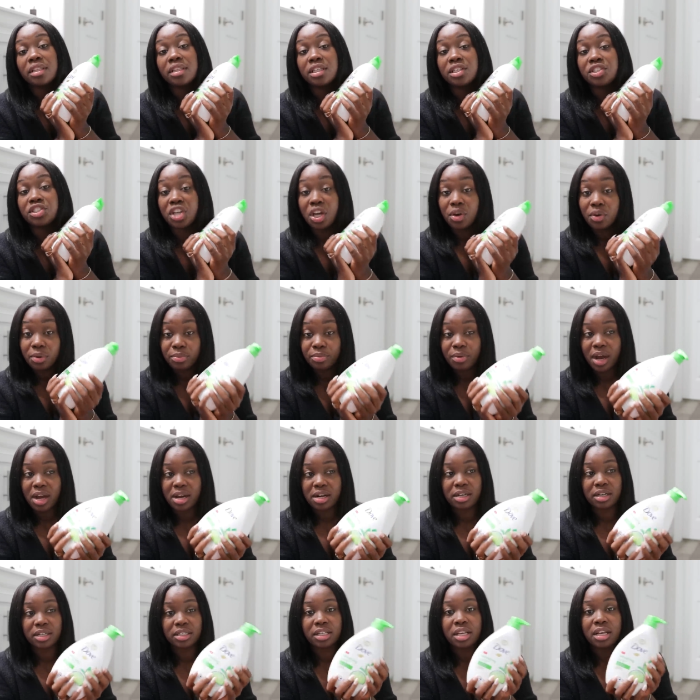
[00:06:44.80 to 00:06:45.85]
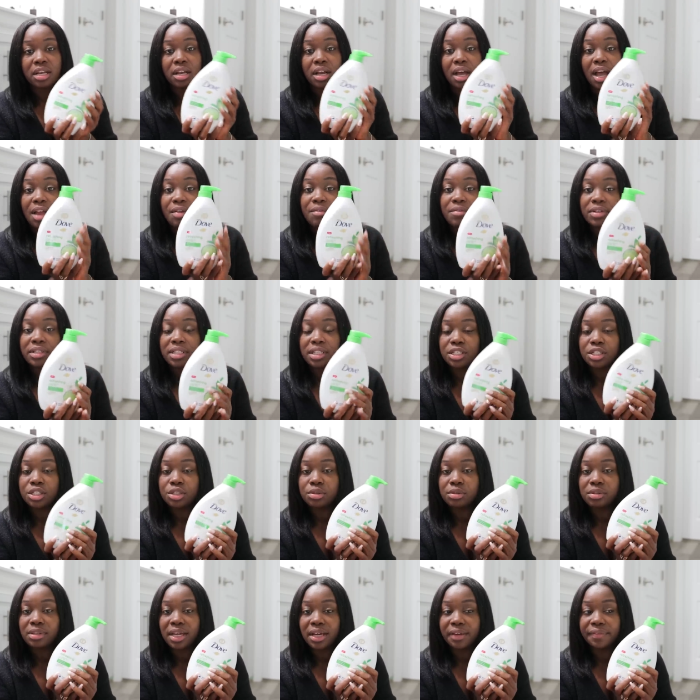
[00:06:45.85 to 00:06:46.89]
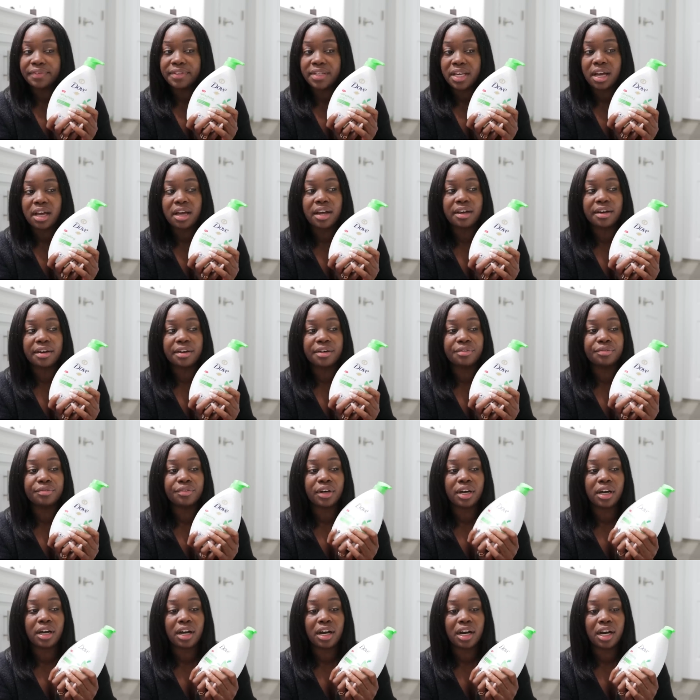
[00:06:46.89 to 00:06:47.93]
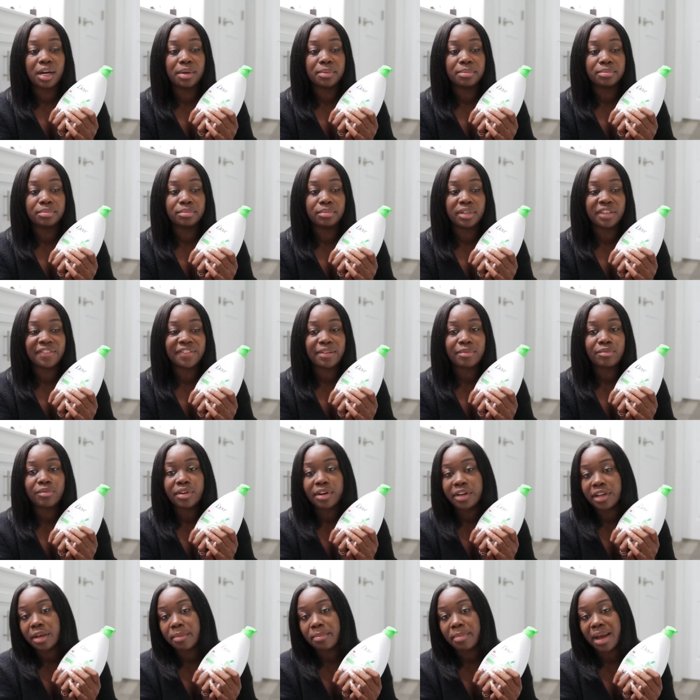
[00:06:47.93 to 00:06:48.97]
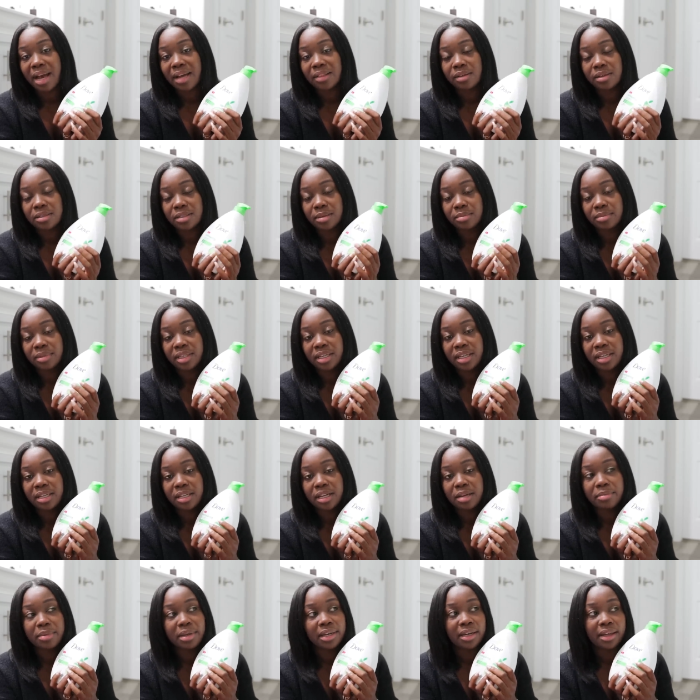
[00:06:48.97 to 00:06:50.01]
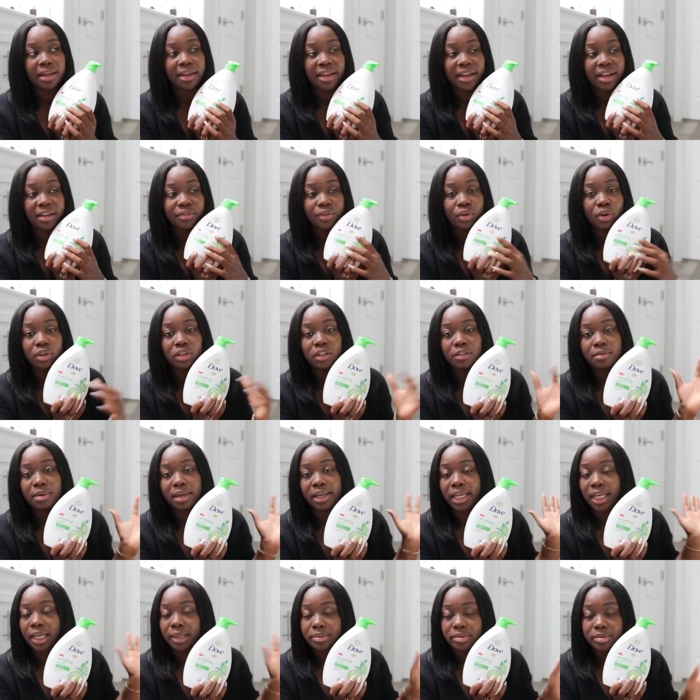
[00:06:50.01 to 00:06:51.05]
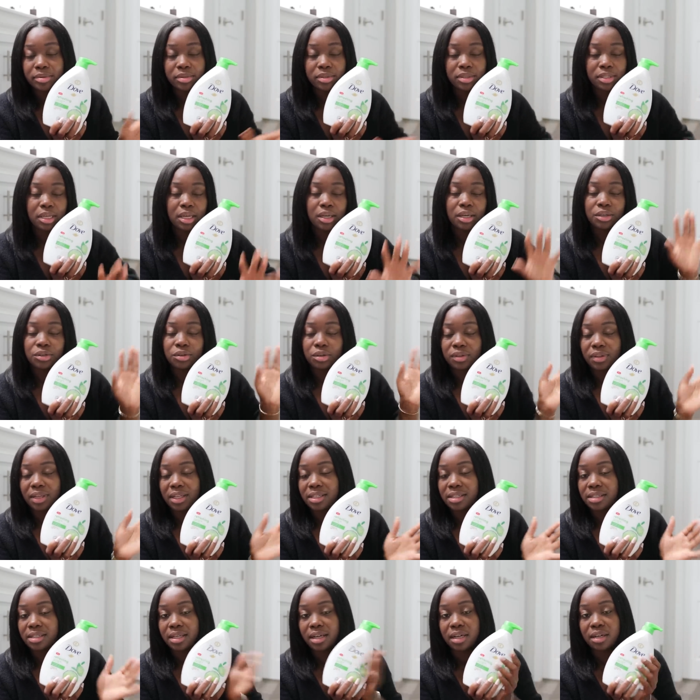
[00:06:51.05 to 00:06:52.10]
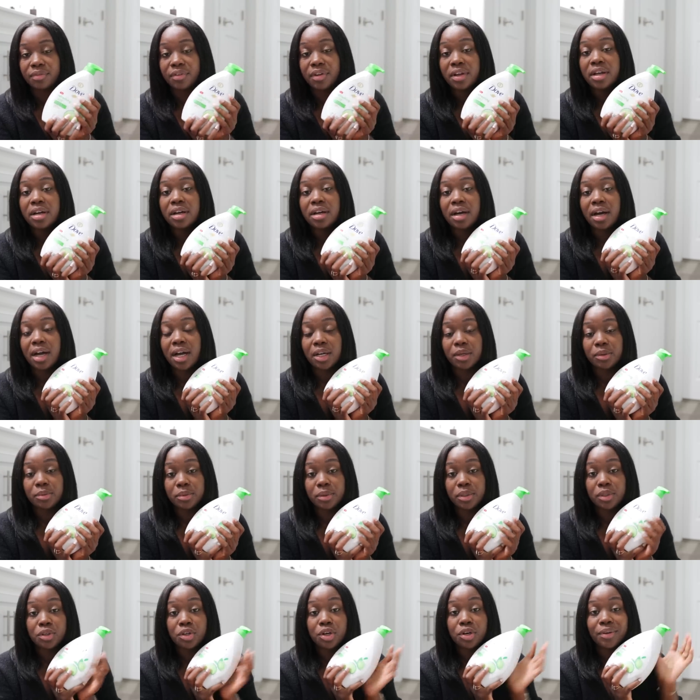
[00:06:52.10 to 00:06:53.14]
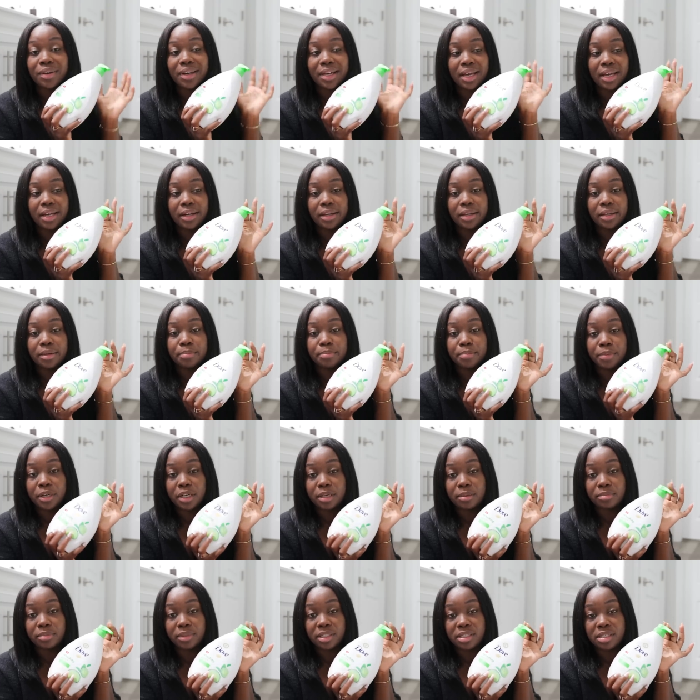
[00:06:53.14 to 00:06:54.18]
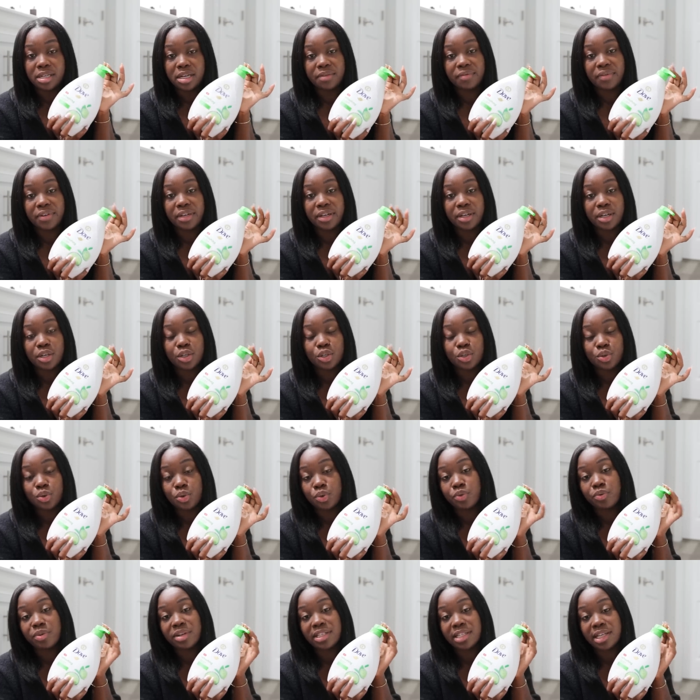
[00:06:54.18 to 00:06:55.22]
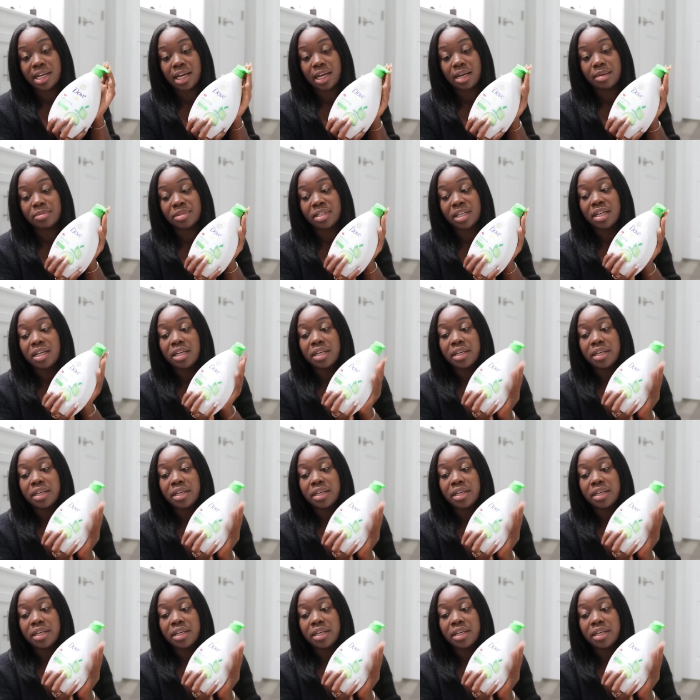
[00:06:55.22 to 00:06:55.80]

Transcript: the shower products. I really do love Dove. Um, if I'm running a bath or something and I may not have all of my Epsom salt and all that stuff, I will go ahead and pump the Dove in there two, three times,